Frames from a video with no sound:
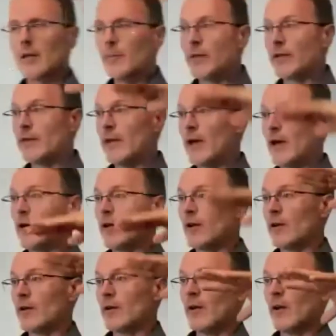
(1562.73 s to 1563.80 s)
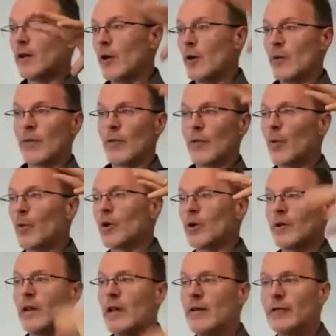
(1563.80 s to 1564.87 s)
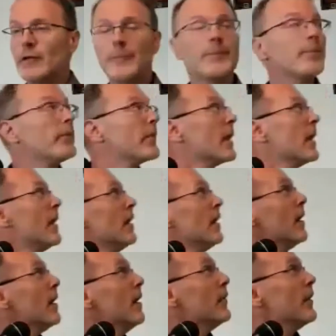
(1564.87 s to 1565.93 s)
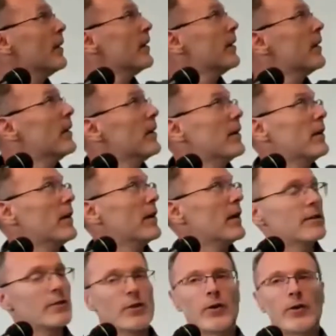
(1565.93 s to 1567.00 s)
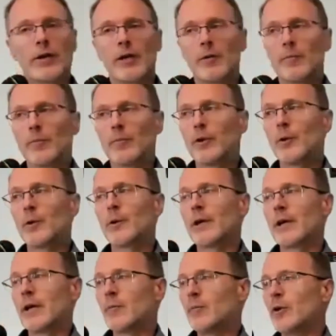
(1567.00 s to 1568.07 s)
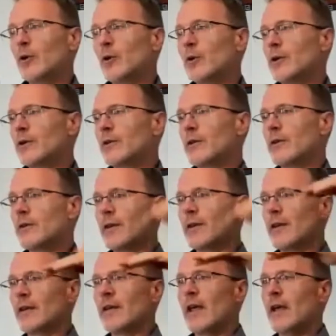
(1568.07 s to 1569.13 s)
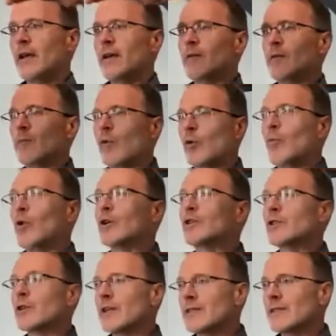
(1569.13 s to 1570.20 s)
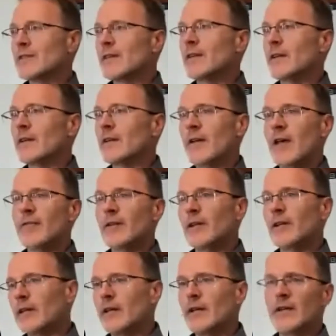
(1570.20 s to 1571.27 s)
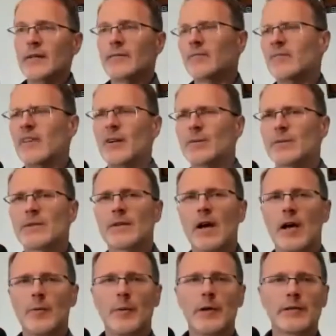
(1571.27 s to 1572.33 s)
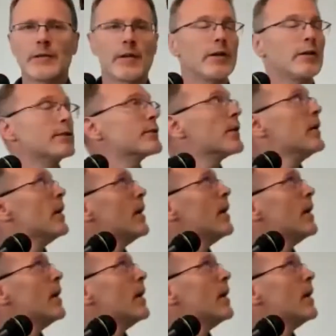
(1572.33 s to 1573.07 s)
keep it down on the world level. And then I start to get bluer and bluer to indicate more transcendent, heavenly, sky-based colors.